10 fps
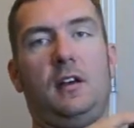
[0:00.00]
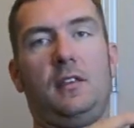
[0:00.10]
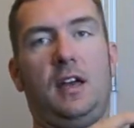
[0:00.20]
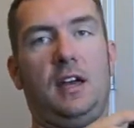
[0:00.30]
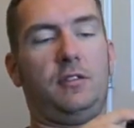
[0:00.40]

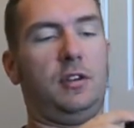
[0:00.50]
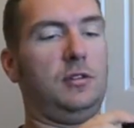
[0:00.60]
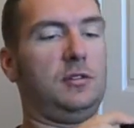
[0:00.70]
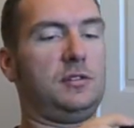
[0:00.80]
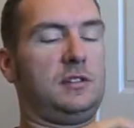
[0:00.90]
they've
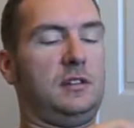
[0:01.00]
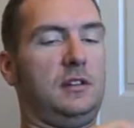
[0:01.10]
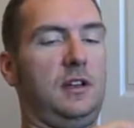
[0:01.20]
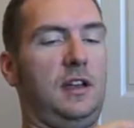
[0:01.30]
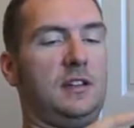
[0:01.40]
used
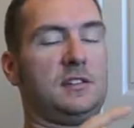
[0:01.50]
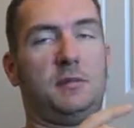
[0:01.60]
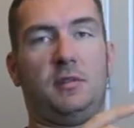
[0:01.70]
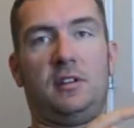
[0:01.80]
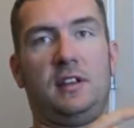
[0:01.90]
in
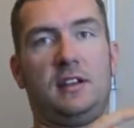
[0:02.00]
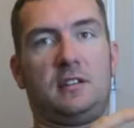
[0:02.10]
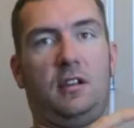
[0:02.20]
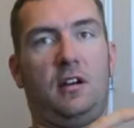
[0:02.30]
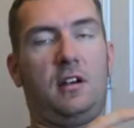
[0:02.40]
some of their
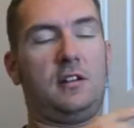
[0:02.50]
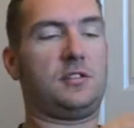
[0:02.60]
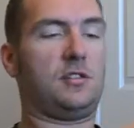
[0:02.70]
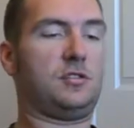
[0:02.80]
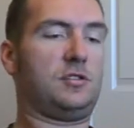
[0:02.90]

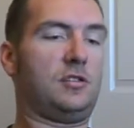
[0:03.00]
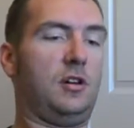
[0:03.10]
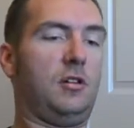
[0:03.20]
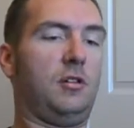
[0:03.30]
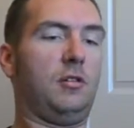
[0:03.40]
DSLRs.
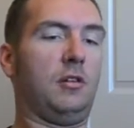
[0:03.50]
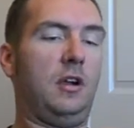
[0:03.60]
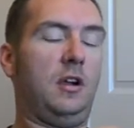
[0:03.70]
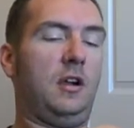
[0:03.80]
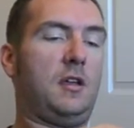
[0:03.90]

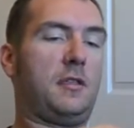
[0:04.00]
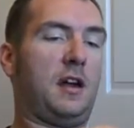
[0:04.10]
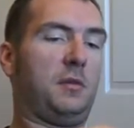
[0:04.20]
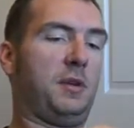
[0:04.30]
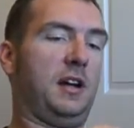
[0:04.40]
So
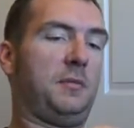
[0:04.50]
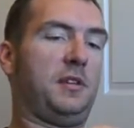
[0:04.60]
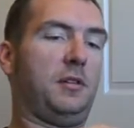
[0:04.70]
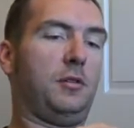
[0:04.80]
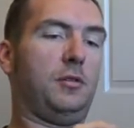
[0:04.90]
that'll bring
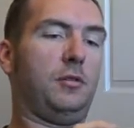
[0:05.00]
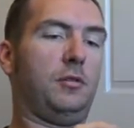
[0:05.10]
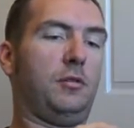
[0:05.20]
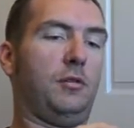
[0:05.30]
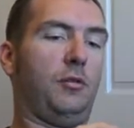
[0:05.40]
up
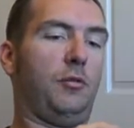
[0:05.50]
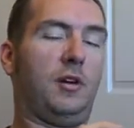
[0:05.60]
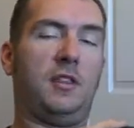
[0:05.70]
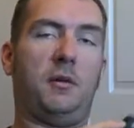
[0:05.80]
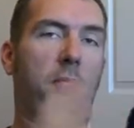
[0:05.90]
to
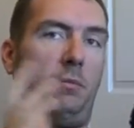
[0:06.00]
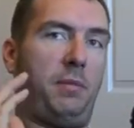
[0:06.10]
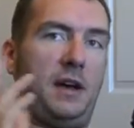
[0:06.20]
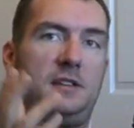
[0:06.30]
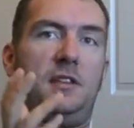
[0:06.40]
one of the
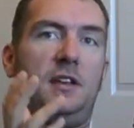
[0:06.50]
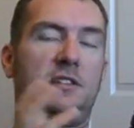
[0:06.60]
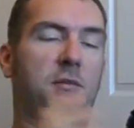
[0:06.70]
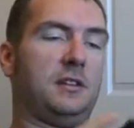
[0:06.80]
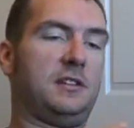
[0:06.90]
best
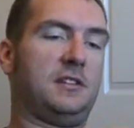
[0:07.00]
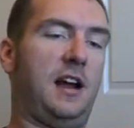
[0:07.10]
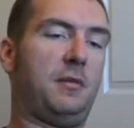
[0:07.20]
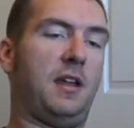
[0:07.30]
things about this camera